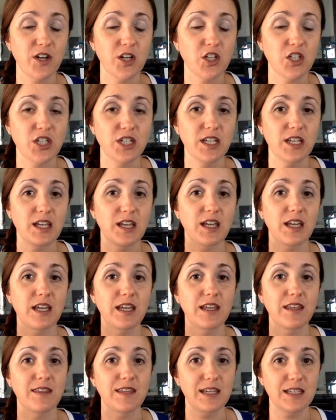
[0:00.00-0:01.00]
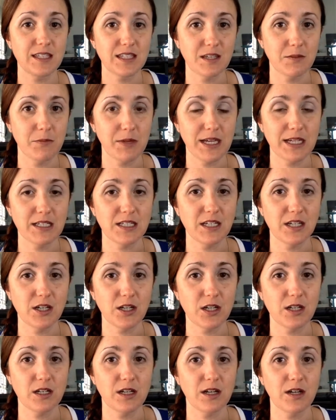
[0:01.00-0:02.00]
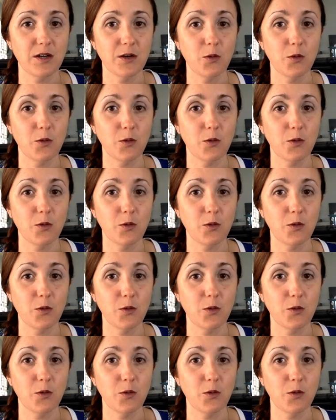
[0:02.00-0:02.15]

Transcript: functioning in that semantic